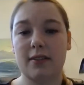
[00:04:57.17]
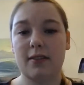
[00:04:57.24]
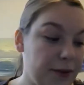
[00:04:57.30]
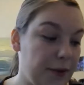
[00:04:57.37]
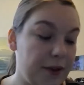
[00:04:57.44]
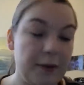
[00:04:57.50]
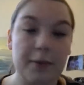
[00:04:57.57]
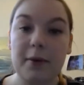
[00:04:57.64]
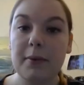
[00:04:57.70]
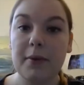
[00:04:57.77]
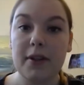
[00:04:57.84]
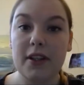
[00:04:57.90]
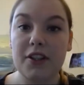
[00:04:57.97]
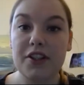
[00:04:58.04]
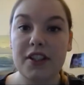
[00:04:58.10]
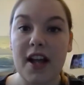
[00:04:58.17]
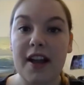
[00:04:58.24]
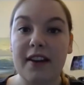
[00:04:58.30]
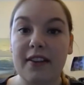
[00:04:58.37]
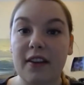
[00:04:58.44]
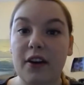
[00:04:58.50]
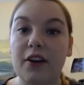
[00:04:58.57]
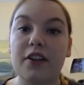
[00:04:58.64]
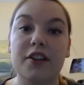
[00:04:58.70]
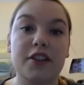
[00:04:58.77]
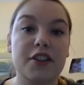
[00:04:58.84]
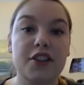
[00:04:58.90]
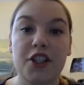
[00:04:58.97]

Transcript: Anyway, the people that are standing there and